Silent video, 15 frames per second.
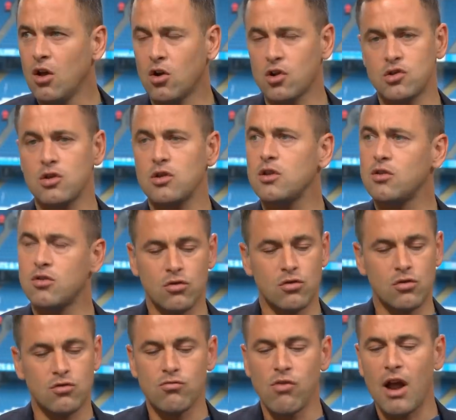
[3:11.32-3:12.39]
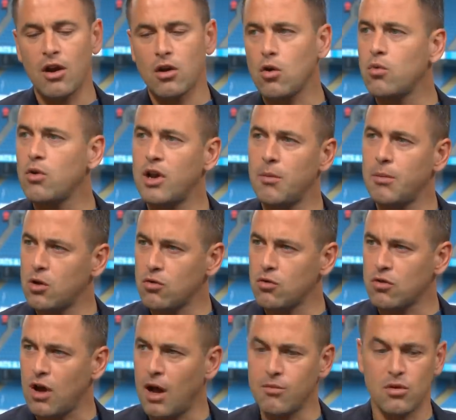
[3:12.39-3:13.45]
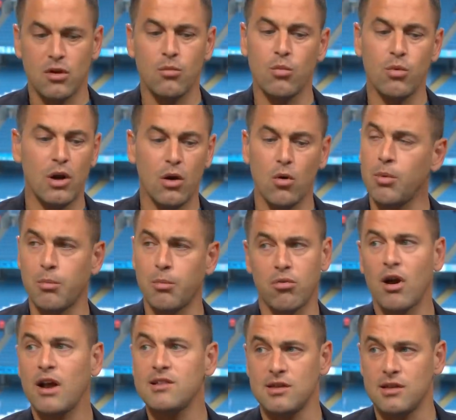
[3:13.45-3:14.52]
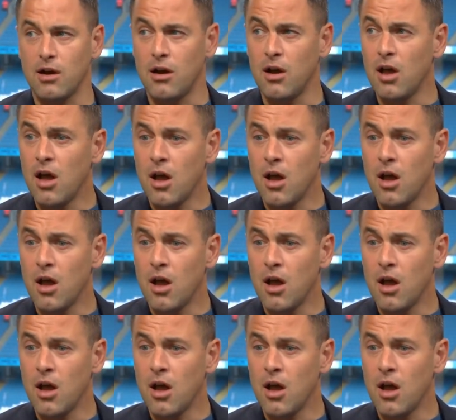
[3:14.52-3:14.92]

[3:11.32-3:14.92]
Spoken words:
Because round the corner, there'll be good times and we'll all be praising you.